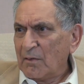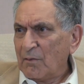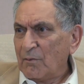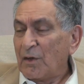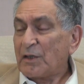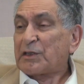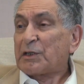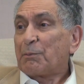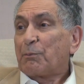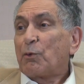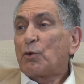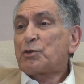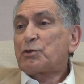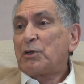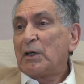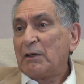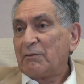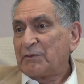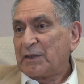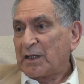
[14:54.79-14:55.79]
We are supposed
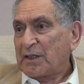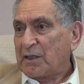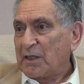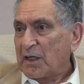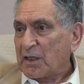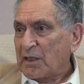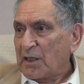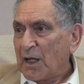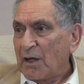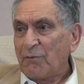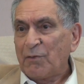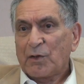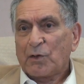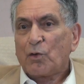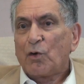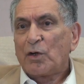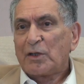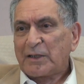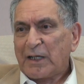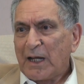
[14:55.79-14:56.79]
to live that great life at
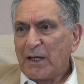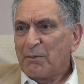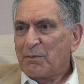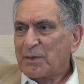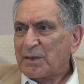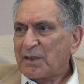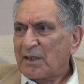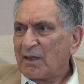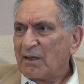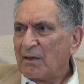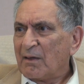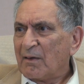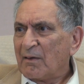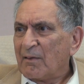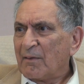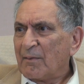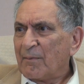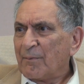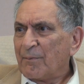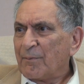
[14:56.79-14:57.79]
all times.
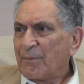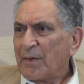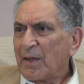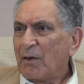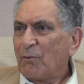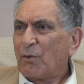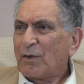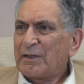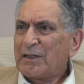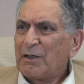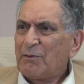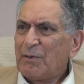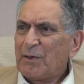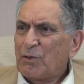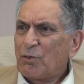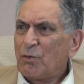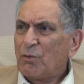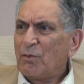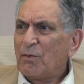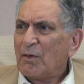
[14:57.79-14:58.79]
And what did we
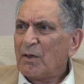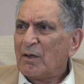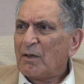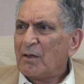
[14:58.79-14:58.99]
do?